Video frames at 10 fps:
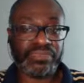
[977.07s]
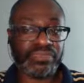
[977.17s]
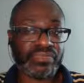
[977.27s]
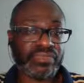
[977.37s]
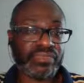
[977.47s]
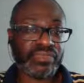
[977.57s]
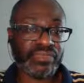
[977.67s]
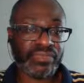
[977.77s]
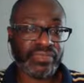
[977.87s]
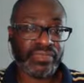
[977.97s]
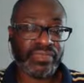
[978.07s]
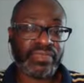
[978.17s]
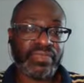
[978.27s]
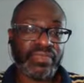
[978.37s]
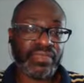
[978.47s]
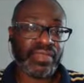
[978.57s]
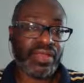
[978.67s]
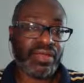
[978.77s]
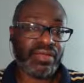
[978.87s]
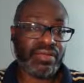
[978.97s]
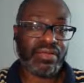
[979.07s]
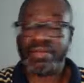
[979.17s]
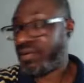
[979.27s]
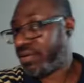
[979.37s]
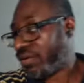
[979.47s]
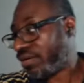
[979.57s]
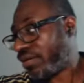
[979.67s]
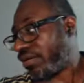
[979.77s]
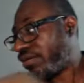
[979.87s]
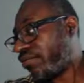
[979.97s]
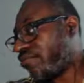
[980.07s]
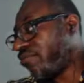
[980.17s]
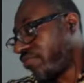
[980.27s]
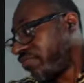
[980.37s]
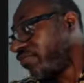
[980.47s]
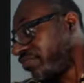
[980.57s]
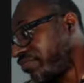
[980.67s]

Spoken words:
Right. Okay. But again, he